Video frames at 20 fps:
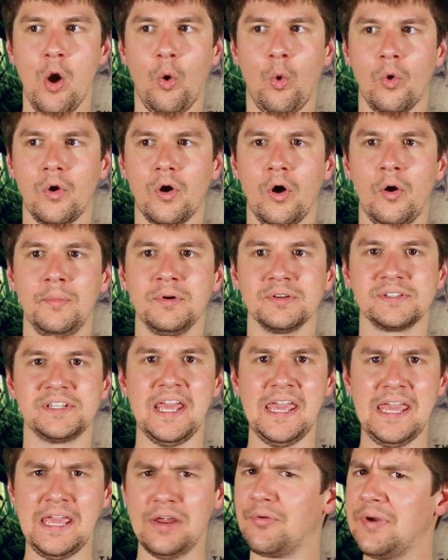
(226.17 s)
or
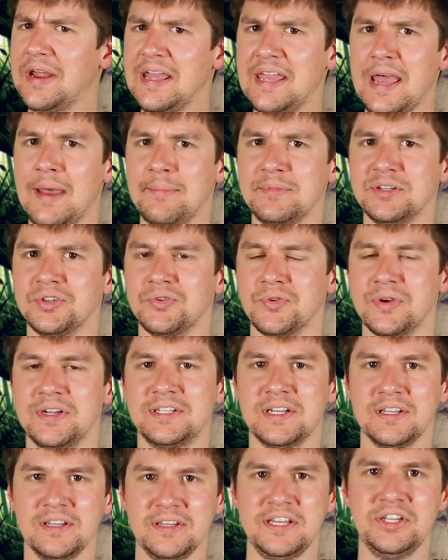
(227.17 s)
almost eerie chemistry,
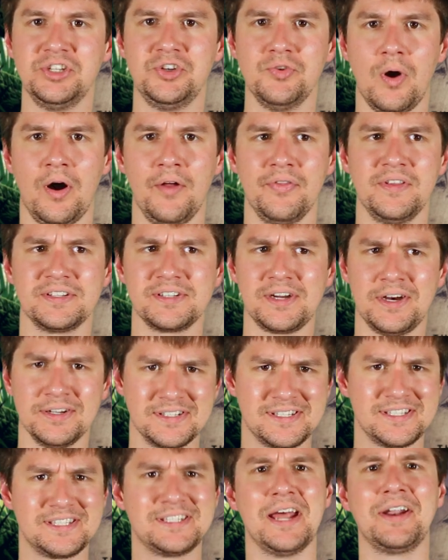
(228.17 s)
to lead you on this
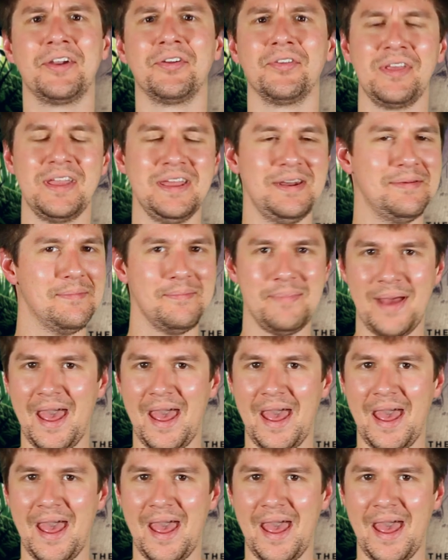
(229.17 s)
unsettling